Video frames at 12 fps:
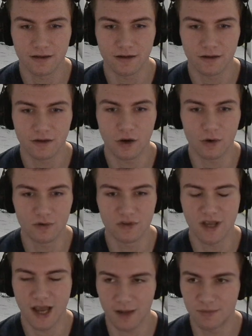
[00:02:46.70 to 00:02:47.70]
goes
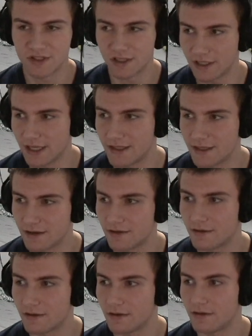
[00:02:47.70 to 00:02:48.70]
obsolete,
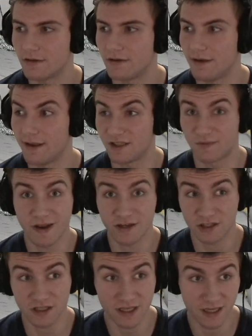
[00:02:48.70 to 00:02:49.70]

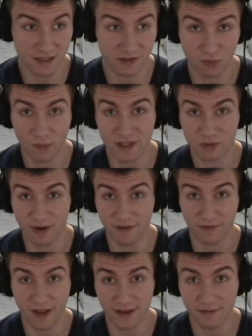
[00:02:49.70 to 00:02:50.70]
especially in
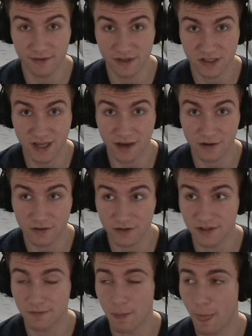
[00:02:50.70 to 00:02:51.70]
2025 standards.
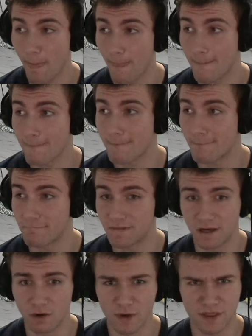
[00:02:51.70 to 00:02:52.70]

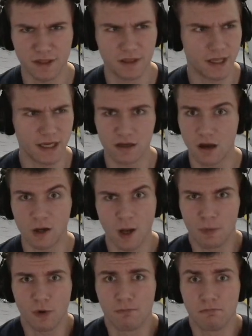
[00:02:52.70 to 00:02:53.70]
Within like a
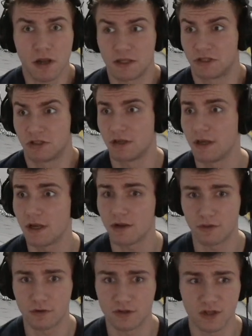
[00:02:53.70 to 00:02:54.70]
couple months,
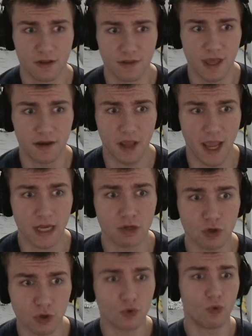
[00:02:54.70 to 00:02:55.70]
there's then a
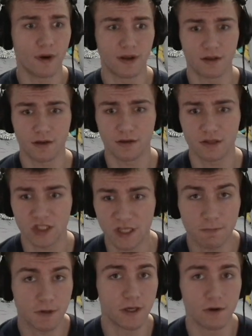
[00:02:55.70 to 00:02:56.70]
new
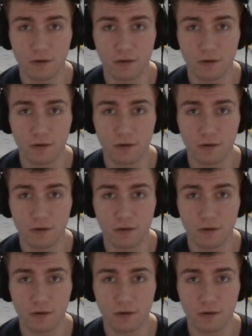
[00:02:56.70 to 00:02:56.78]
CPU,